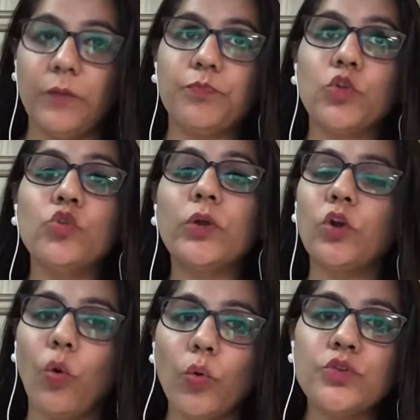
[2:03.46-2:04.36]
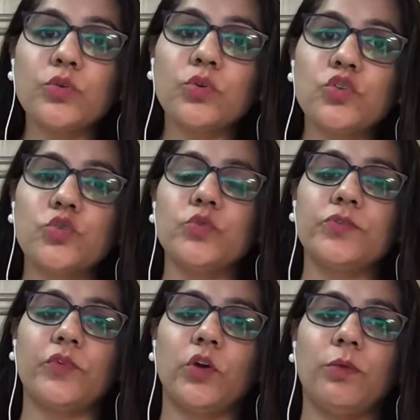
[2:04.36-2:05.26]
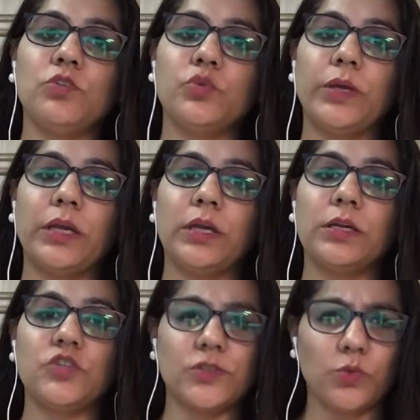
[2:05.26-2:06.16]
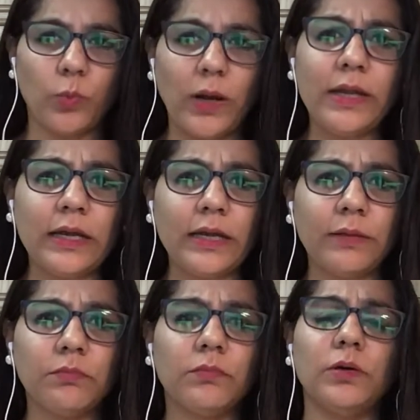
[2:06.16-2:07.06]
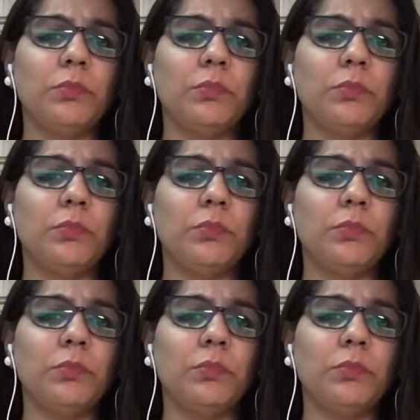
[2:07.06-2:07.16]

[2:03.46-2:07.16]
You can also choose from doing just one time,